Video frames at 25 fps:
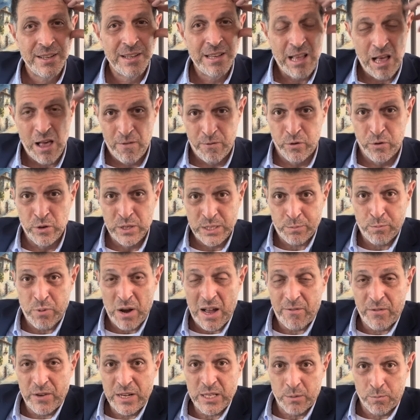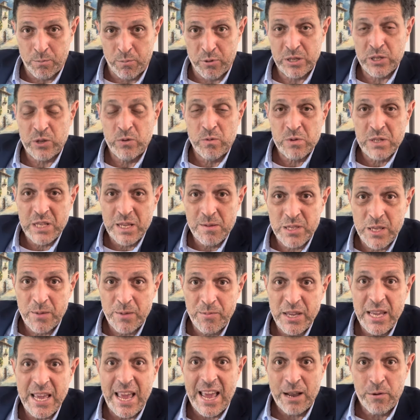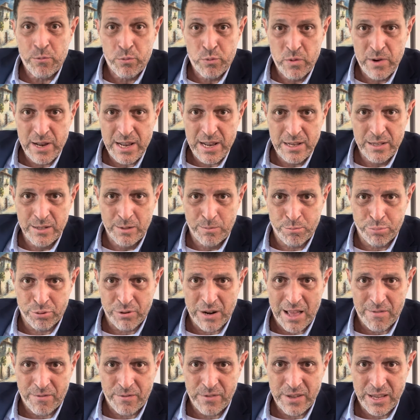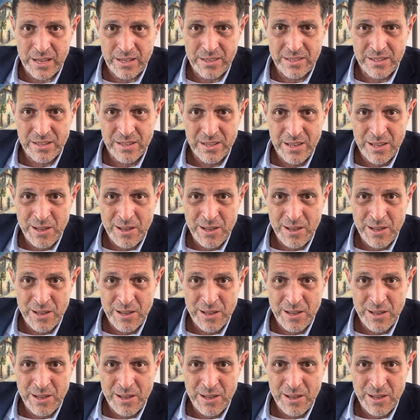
A false prophet is a person who seems to be a real prophet,